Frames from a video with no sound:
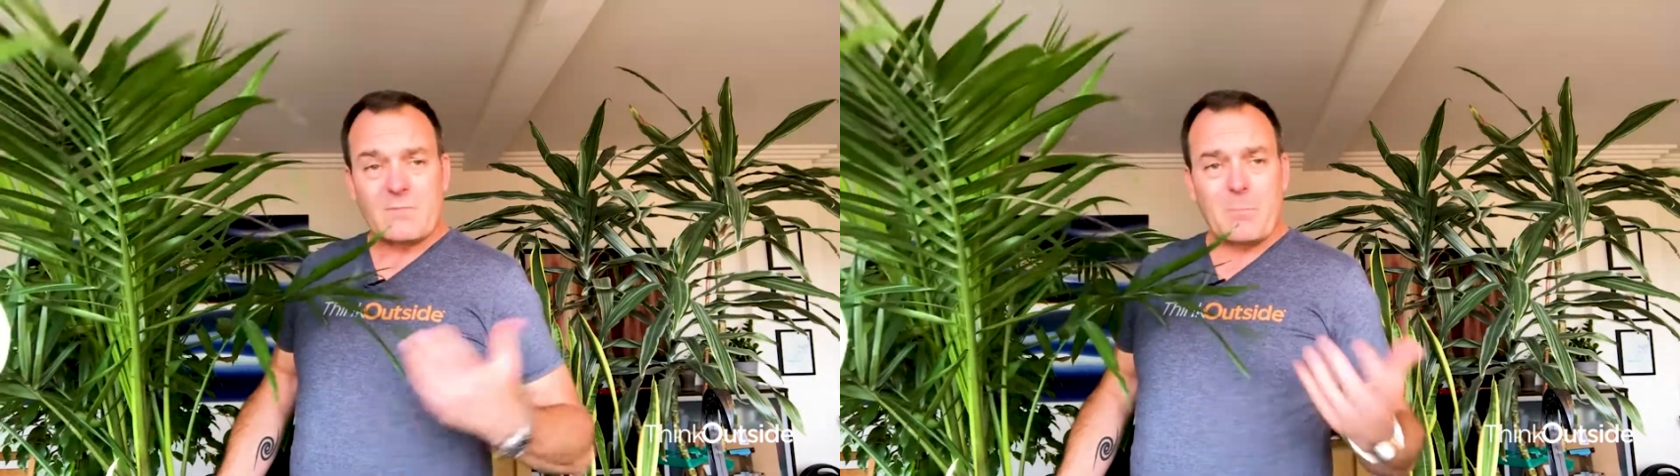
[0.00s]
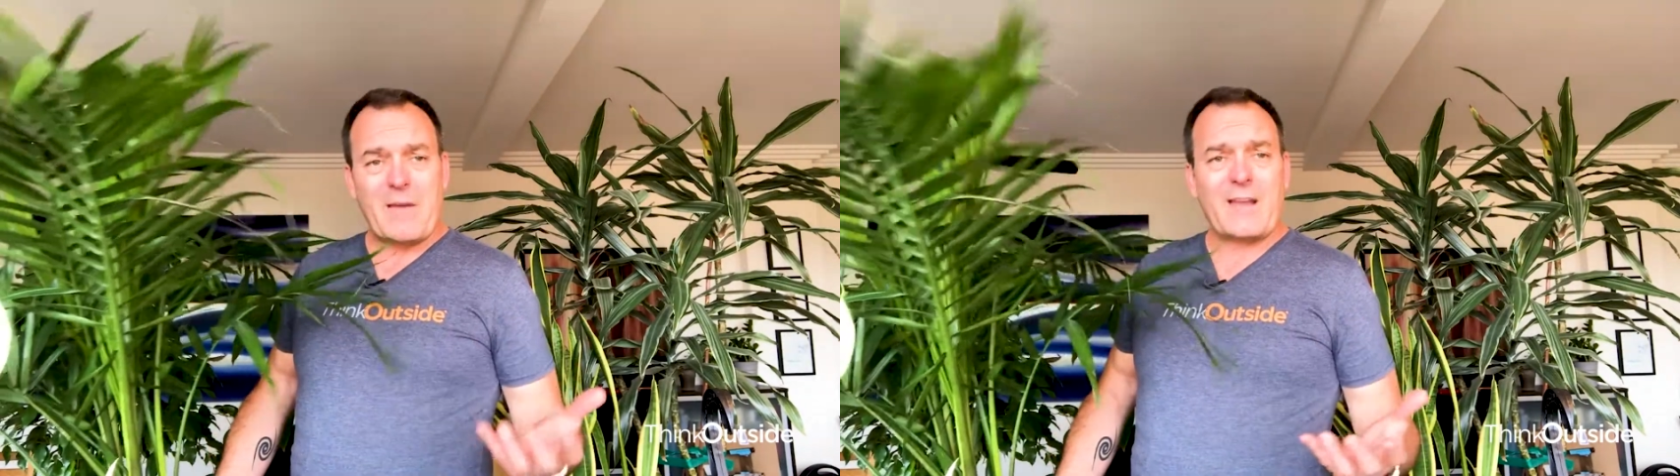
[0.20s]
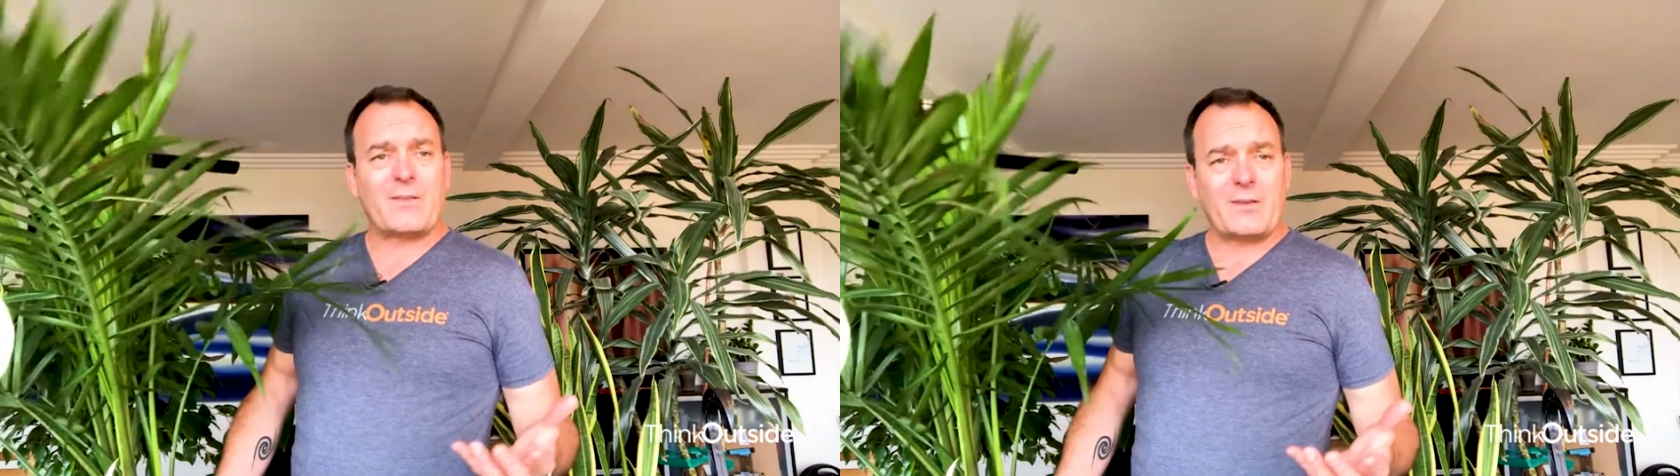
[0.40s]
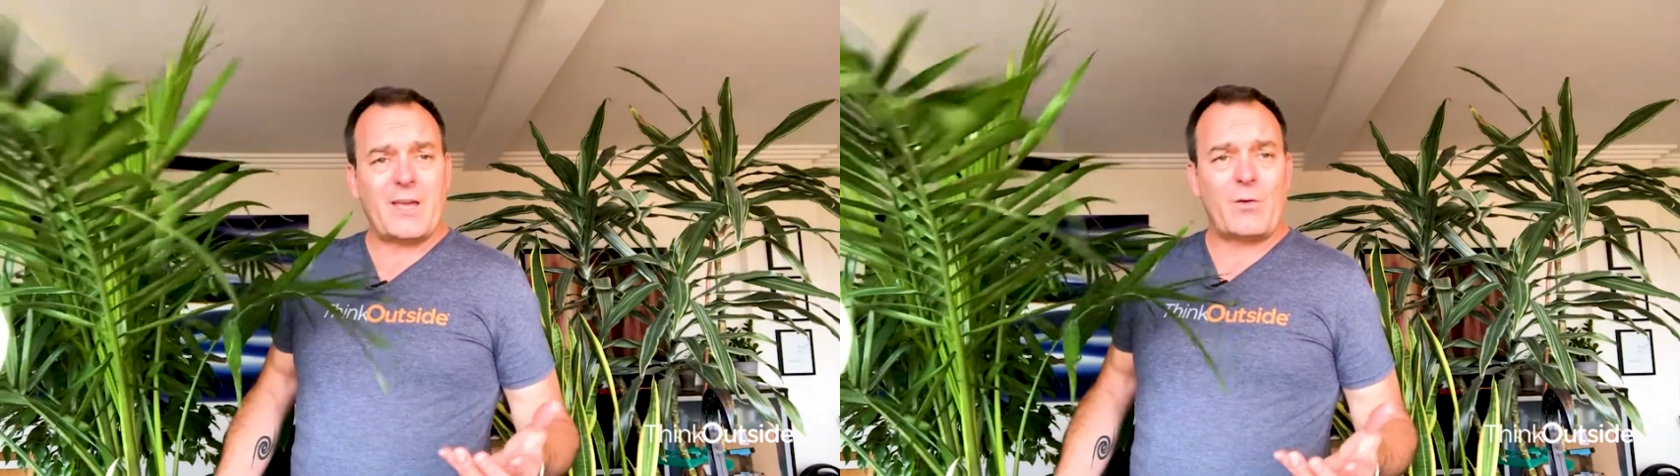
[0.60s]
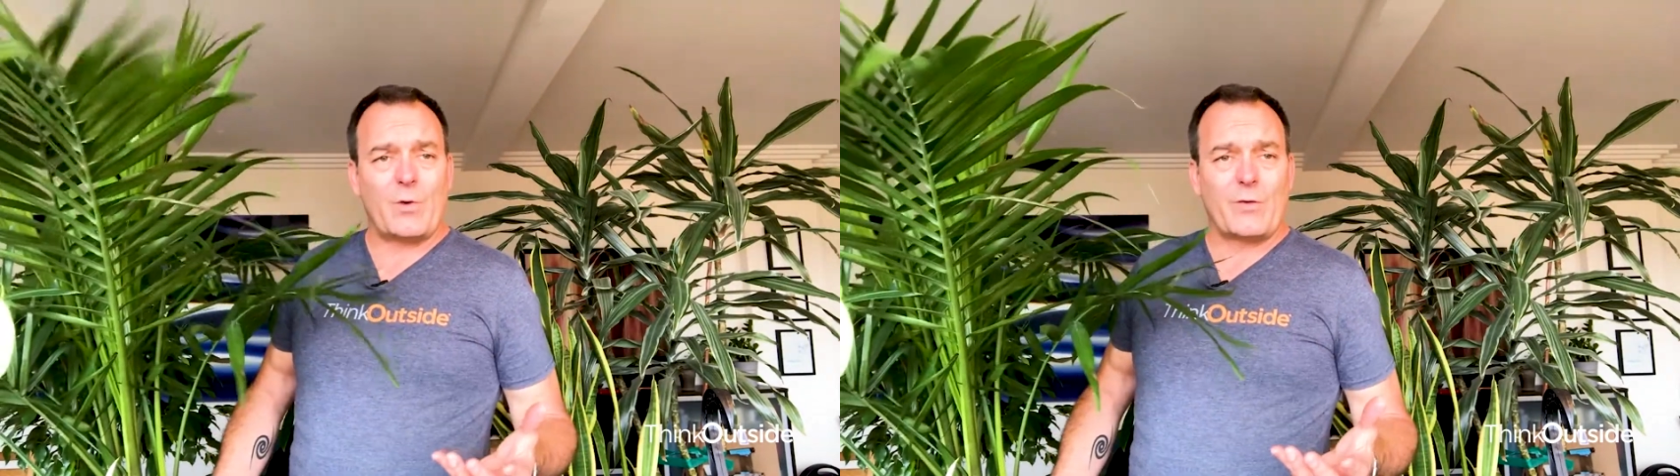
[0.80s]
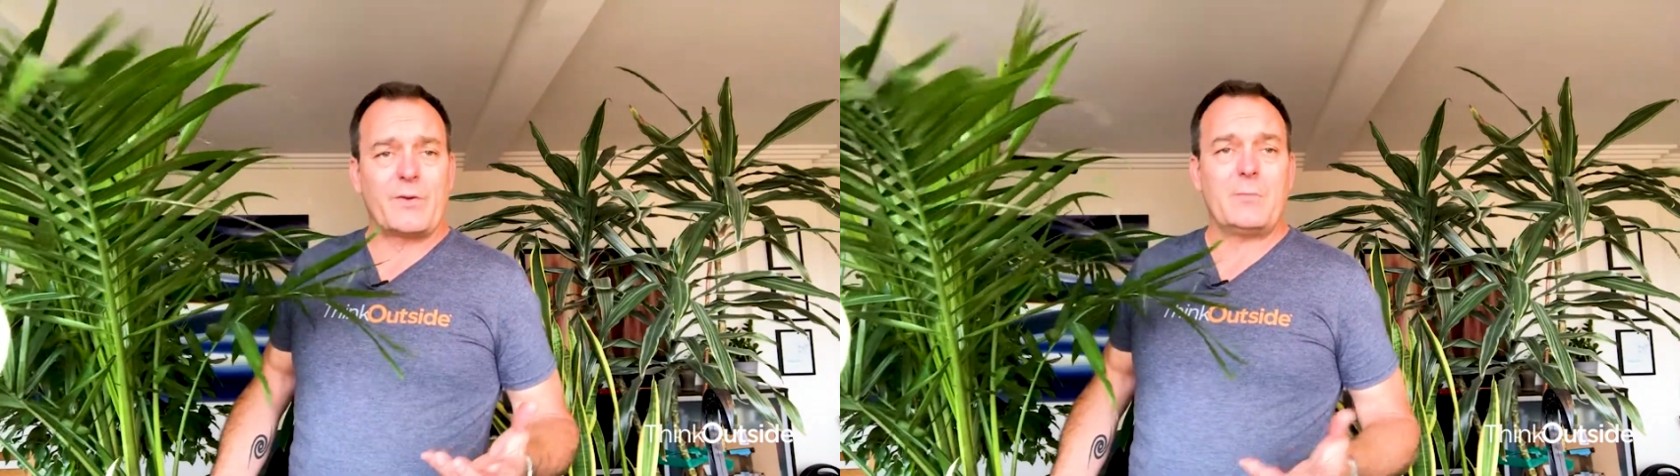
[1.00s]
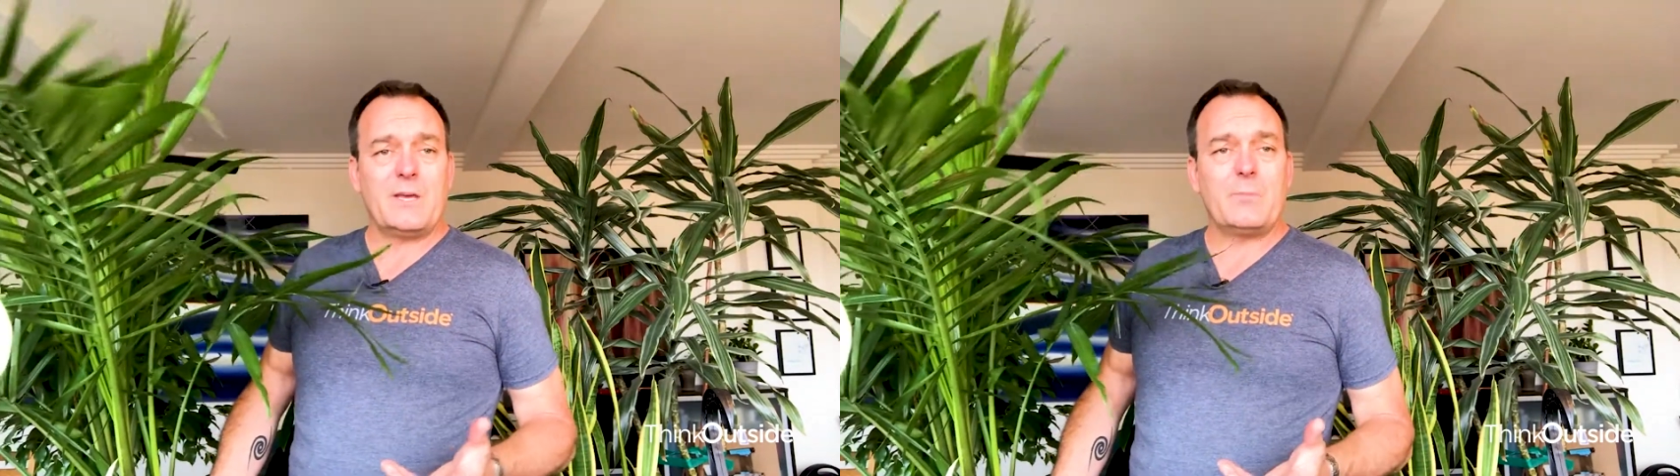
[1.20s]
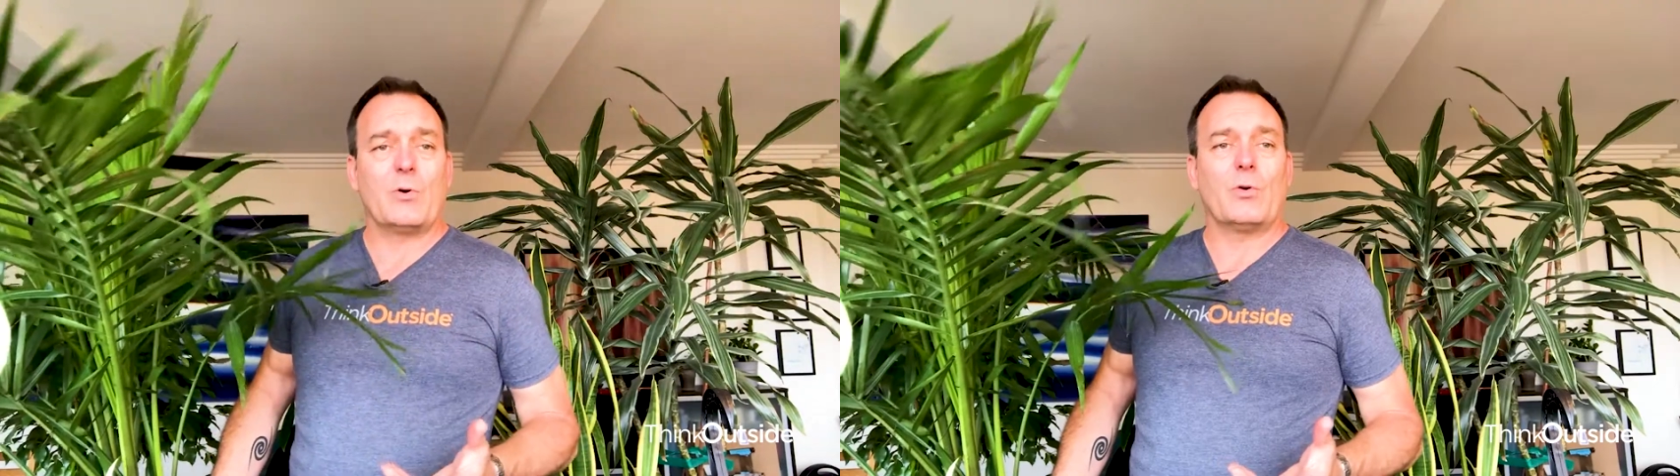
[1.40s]
back in the day, wealthy
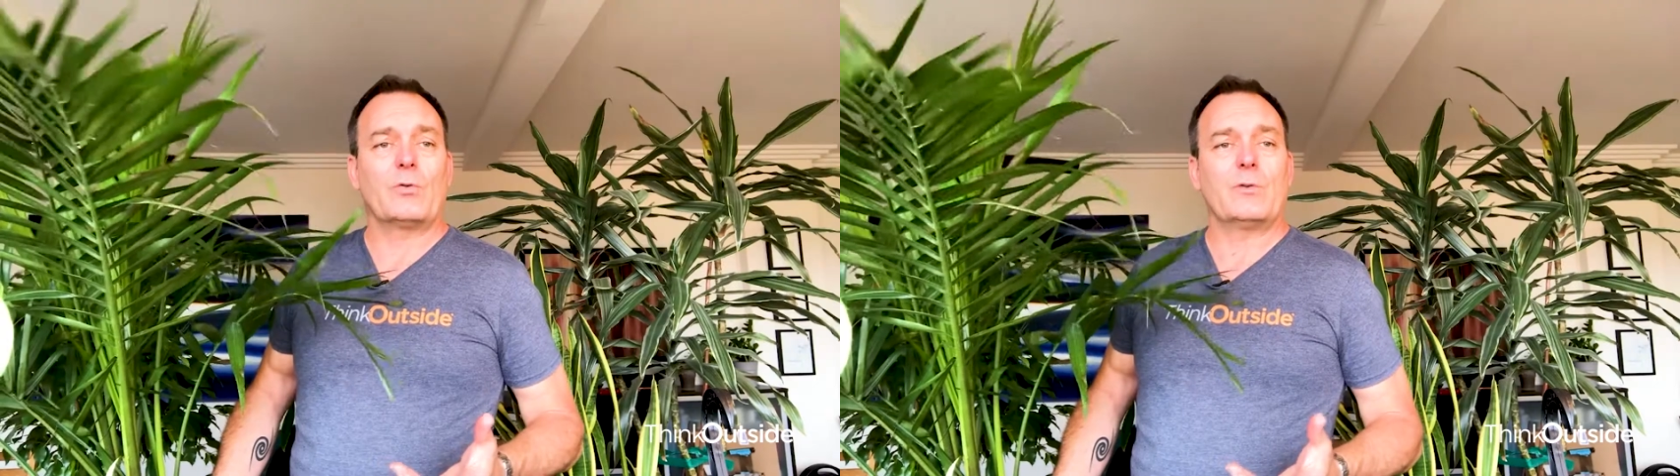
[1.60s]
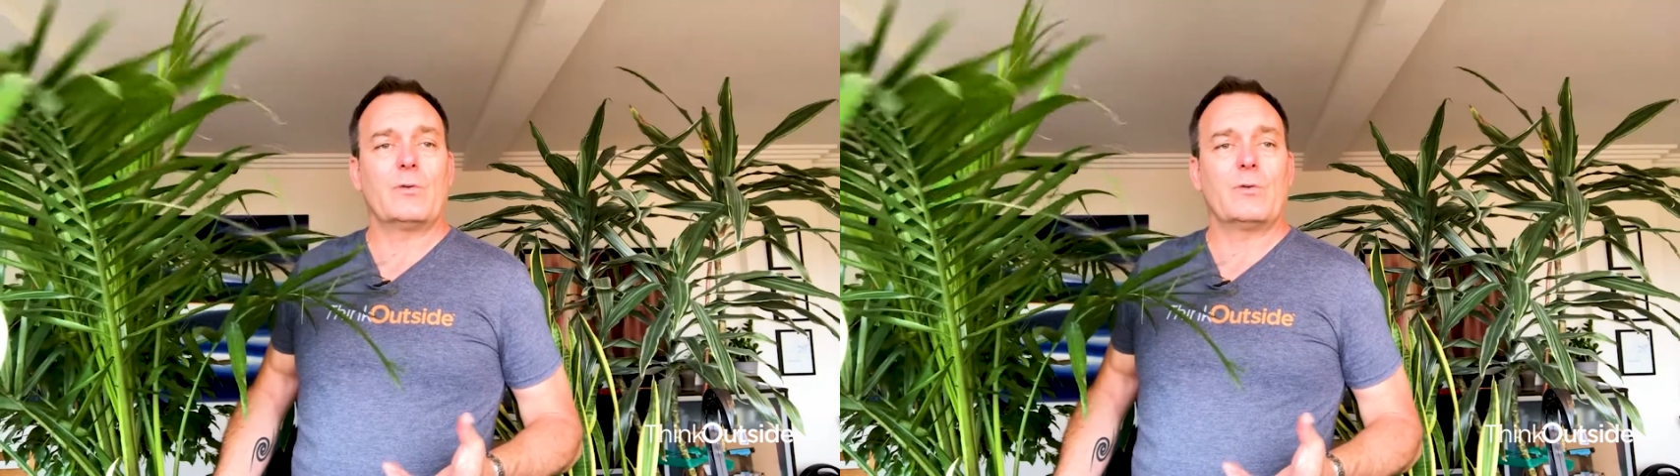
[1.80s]
people